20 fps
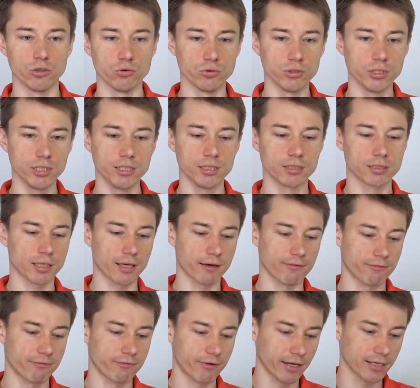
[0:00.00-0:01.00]
You need a
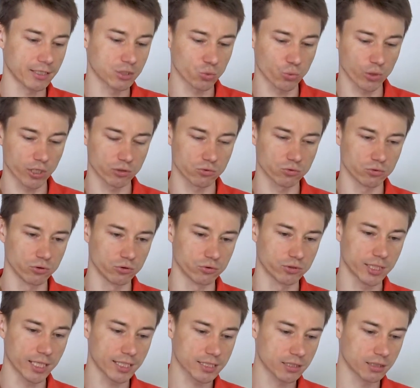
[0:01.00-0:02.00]
phase where to, you
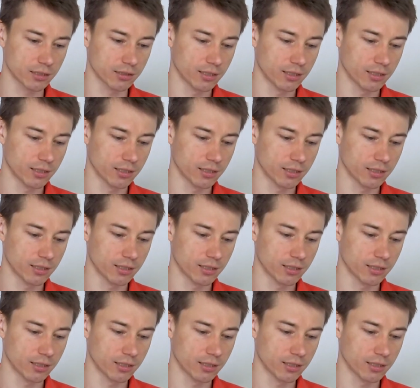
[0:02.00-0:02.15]
test